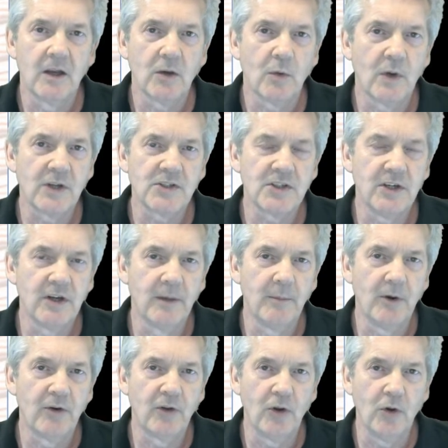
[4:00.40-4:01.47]
Question
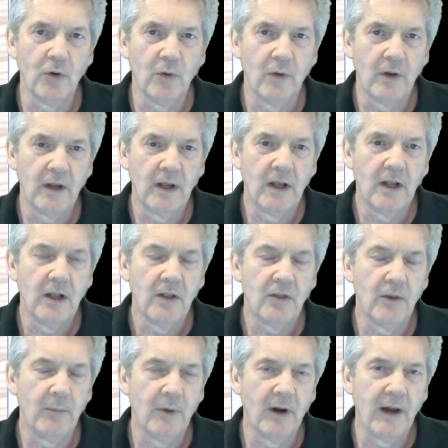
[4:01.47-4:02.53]
number 2.
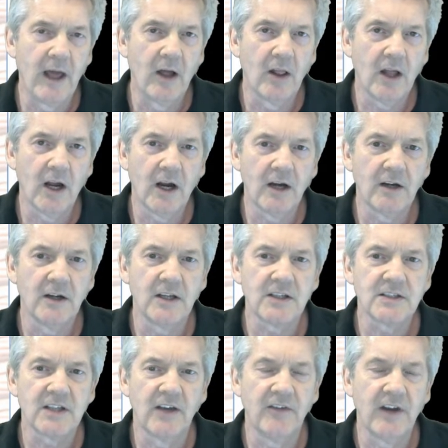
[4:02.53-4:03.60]
The Brinell
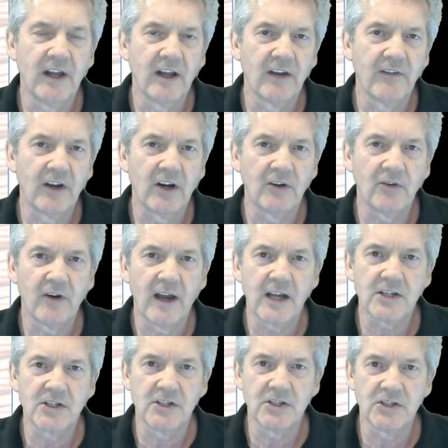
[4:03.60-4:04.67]
hardness of an elevator
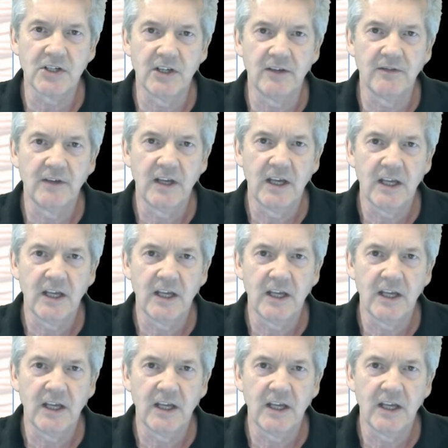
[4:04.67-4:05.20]
traction sheave